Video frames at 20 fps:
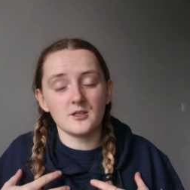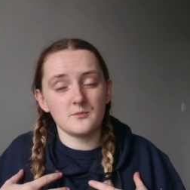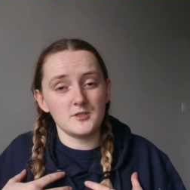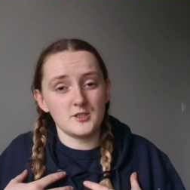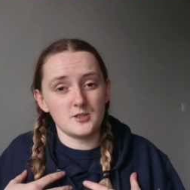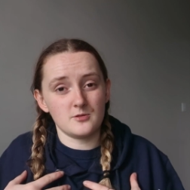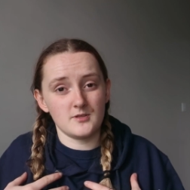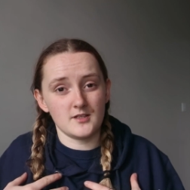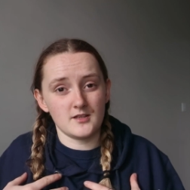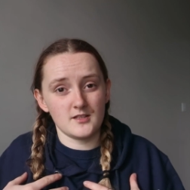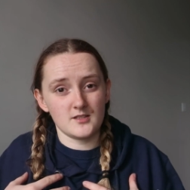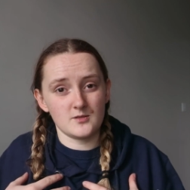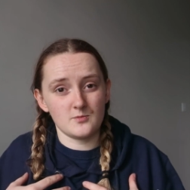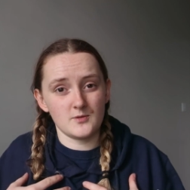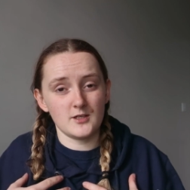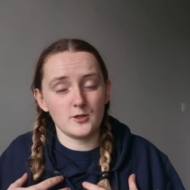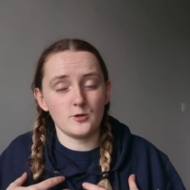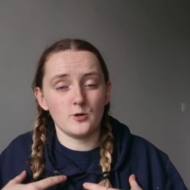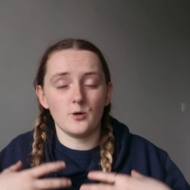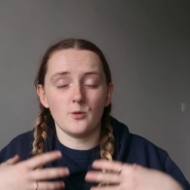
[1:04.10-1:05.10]
to be doing this
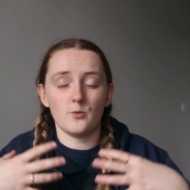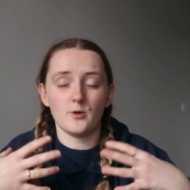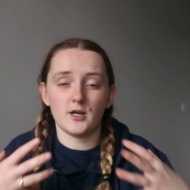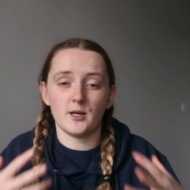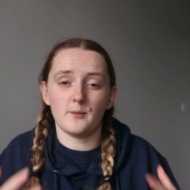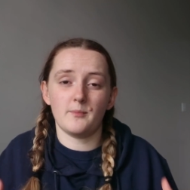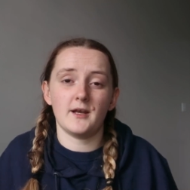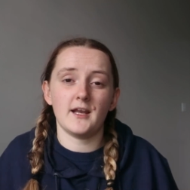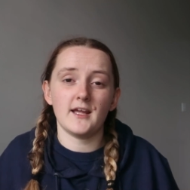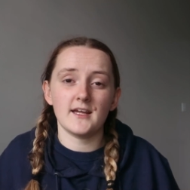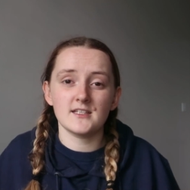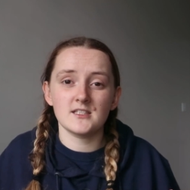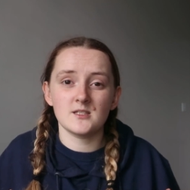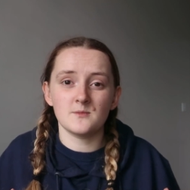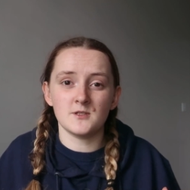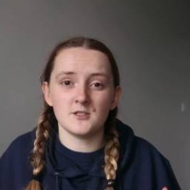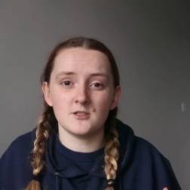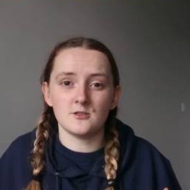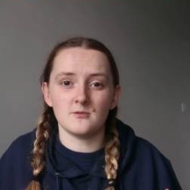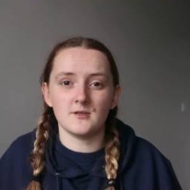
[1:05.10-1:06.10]
week, or what I plan to
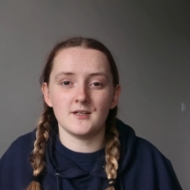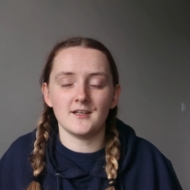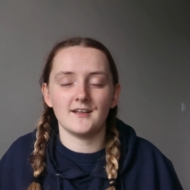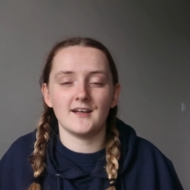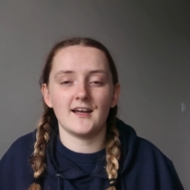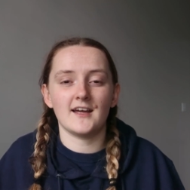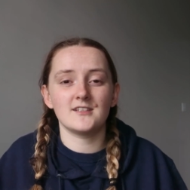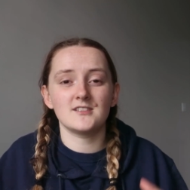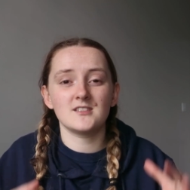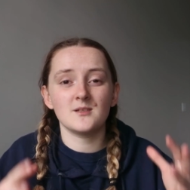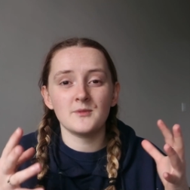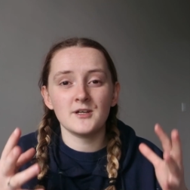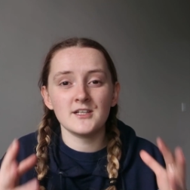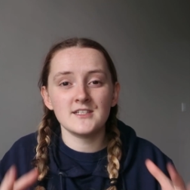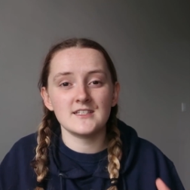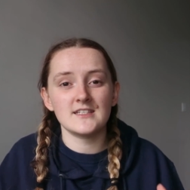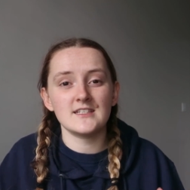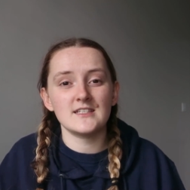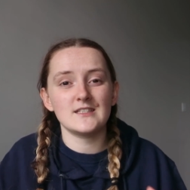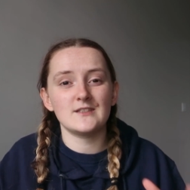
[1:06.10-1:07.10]
be doing, and some
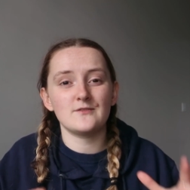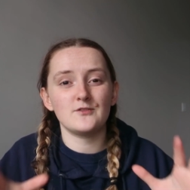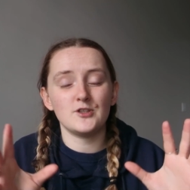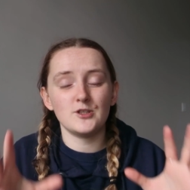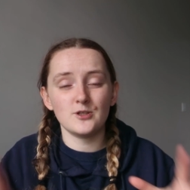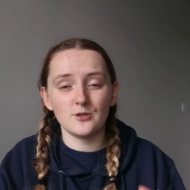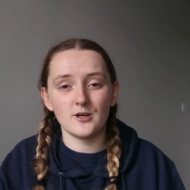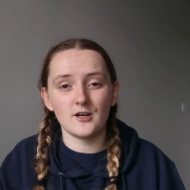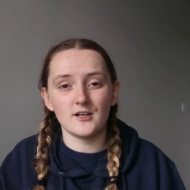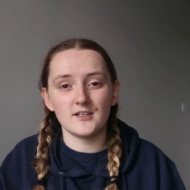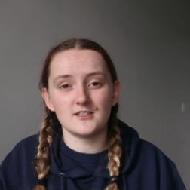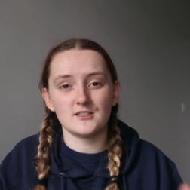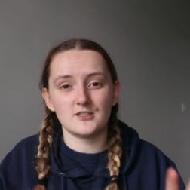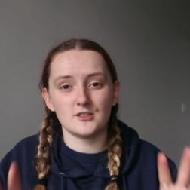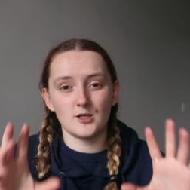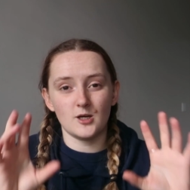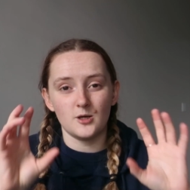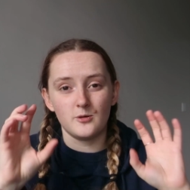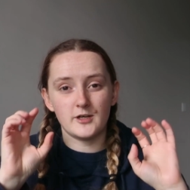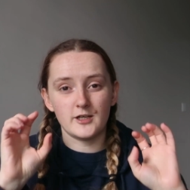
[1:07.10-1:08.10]
ideas for you guys to
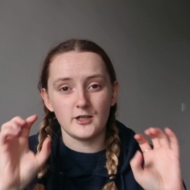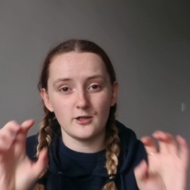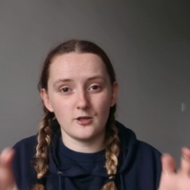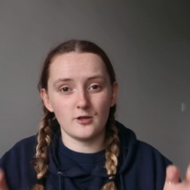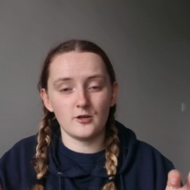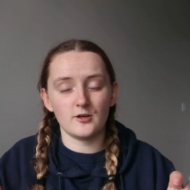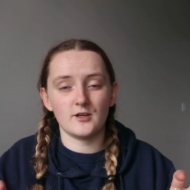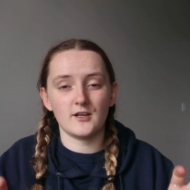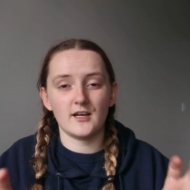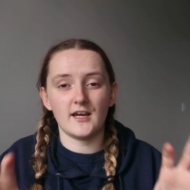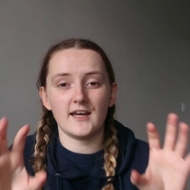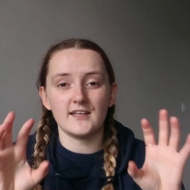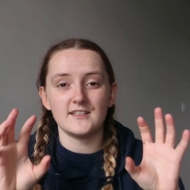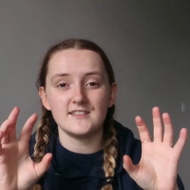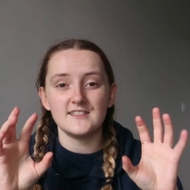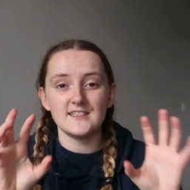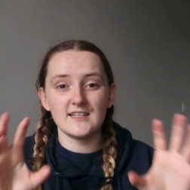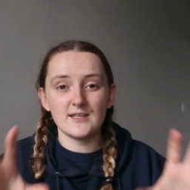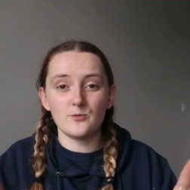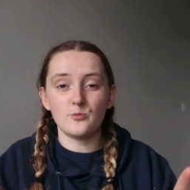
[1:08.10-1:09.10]
go and look and
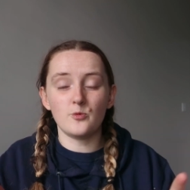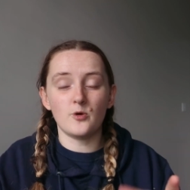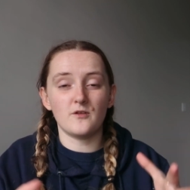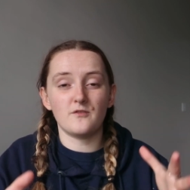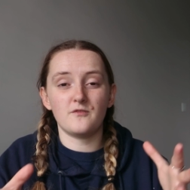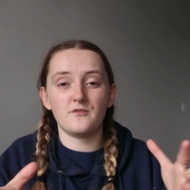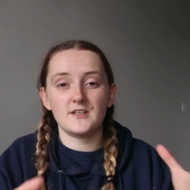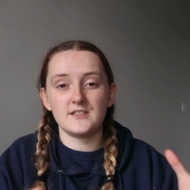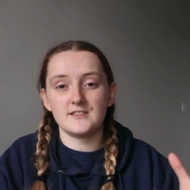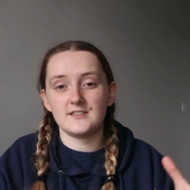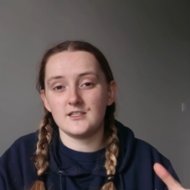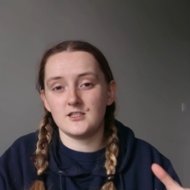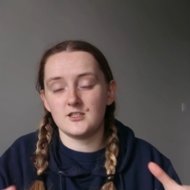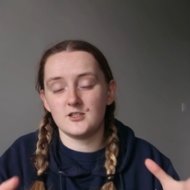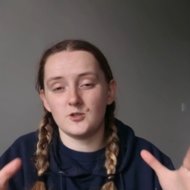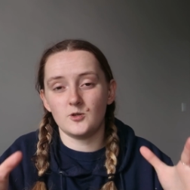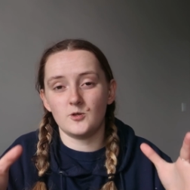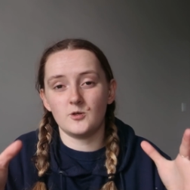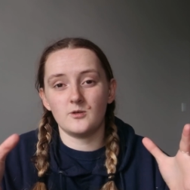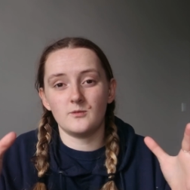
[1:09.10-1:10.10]
see what fits
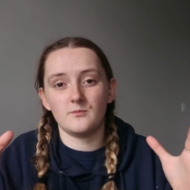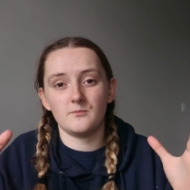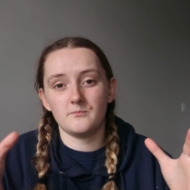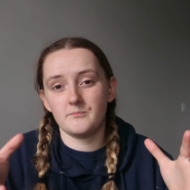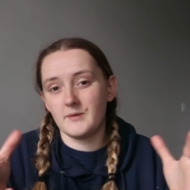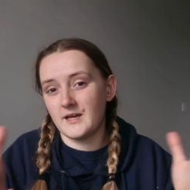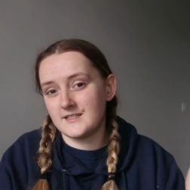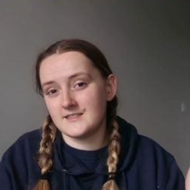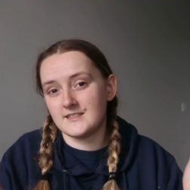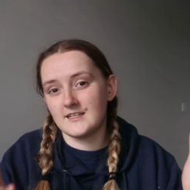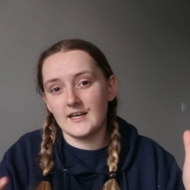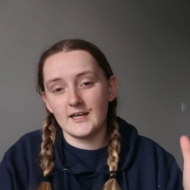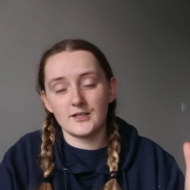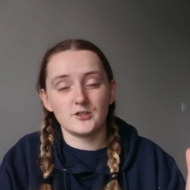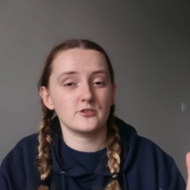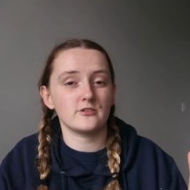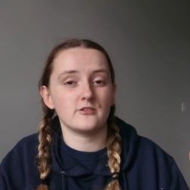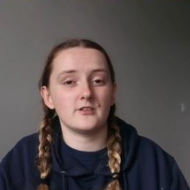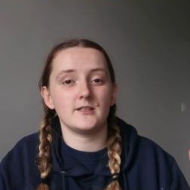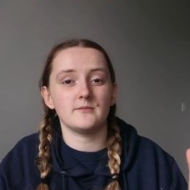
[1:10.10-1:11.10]
into your best
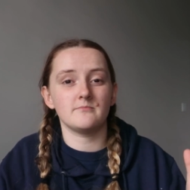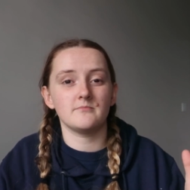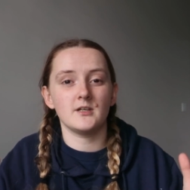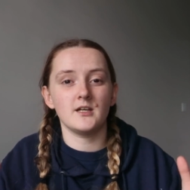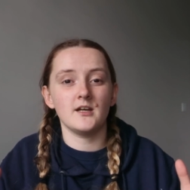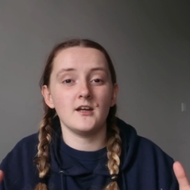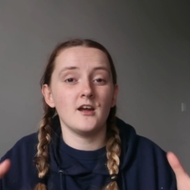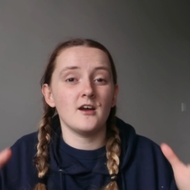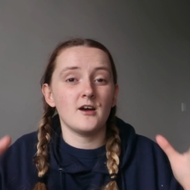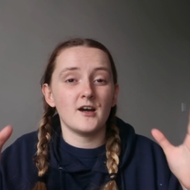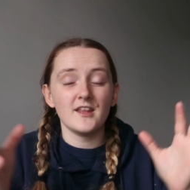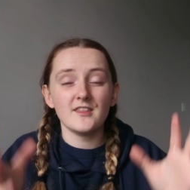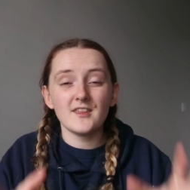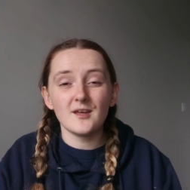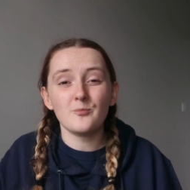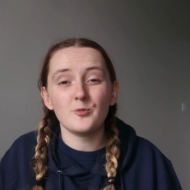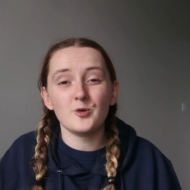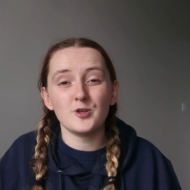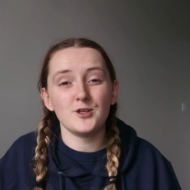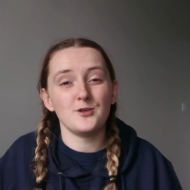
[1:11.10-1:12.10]
category. I
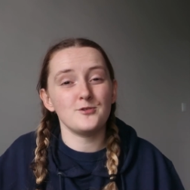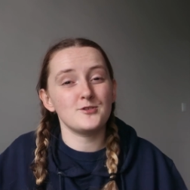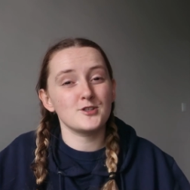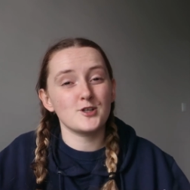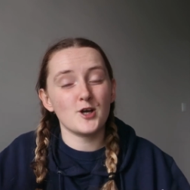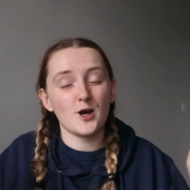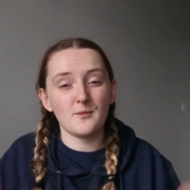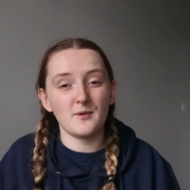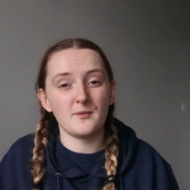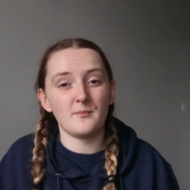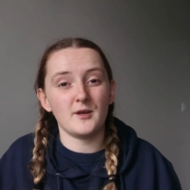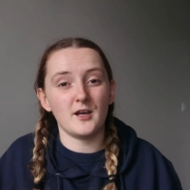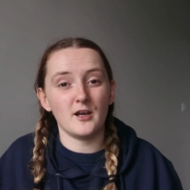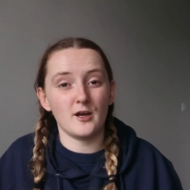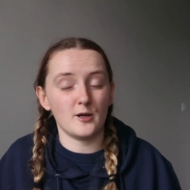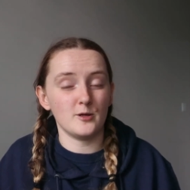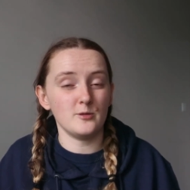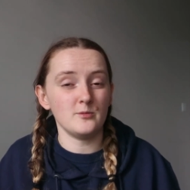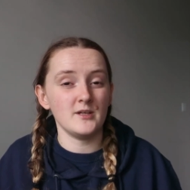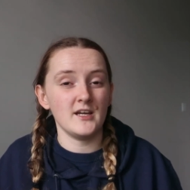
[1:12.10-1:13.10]
then want you to comment
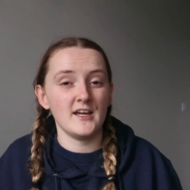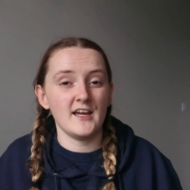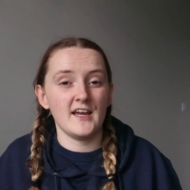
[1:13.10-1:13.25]
below